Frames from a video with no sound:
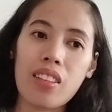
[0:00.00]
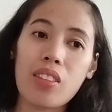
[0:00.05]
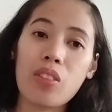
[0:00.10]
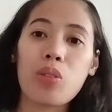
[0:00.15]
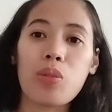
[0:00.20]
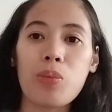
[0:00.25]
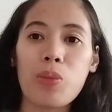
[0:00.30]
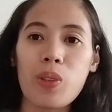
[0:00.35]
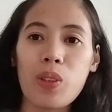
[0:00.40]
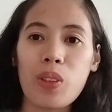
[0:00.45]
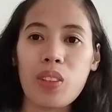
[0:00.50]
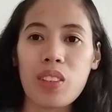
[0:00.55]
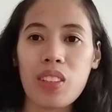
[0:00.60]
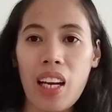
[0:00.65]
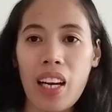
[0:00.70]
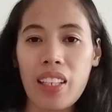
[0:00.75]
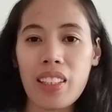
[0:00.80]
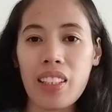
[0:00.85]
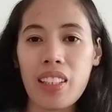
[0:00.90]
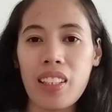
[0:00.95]
tumulong
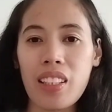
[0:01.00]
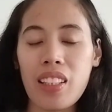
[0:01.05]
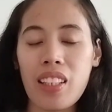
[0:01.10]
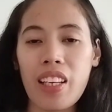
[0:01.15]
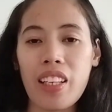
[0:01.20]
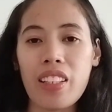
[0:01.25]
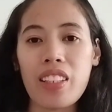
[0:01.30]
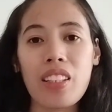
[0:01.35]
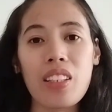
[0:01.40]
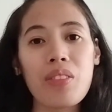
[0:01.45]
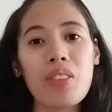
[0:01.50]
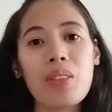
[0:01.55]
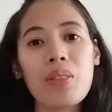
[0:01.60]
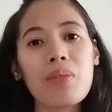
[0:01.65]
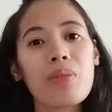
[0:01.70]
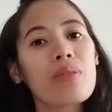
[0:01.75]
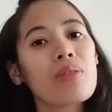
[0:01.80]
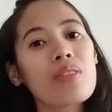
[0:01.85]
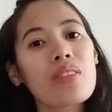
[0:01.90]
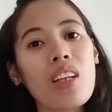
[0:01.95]
sa akin, like, even